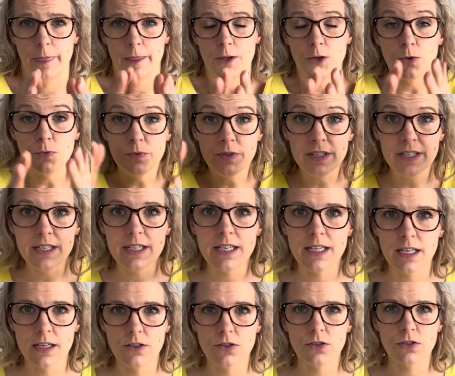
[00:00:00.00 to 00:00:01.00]
You
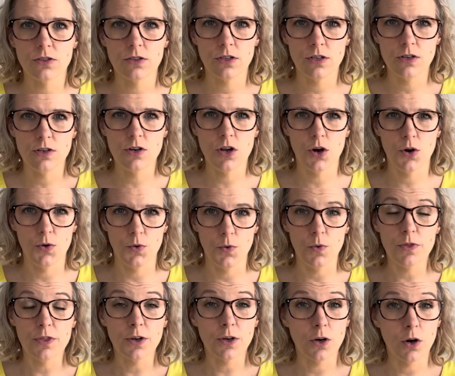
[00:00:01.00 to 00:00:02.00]
need to know
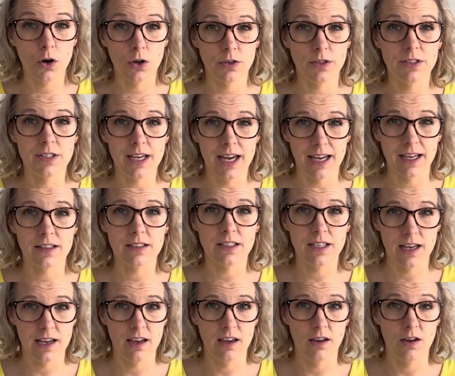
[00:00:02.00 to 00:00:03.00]
the context
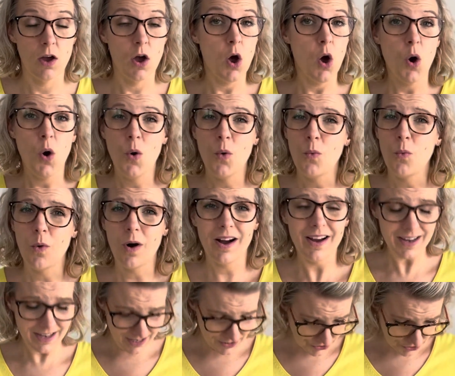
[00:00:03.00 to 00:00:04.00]
here.
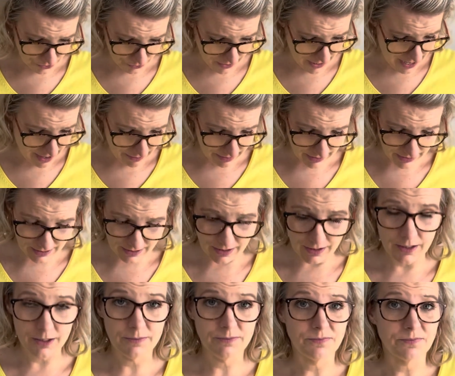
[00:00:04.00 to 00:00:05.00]
Why is your
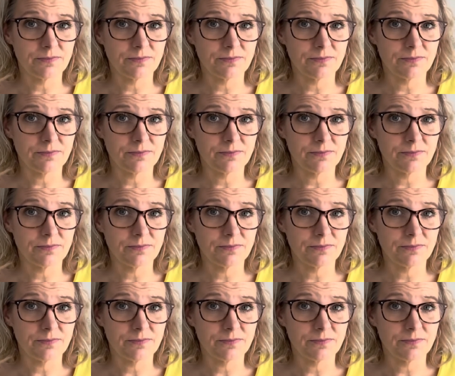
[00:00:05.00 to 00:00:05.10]
character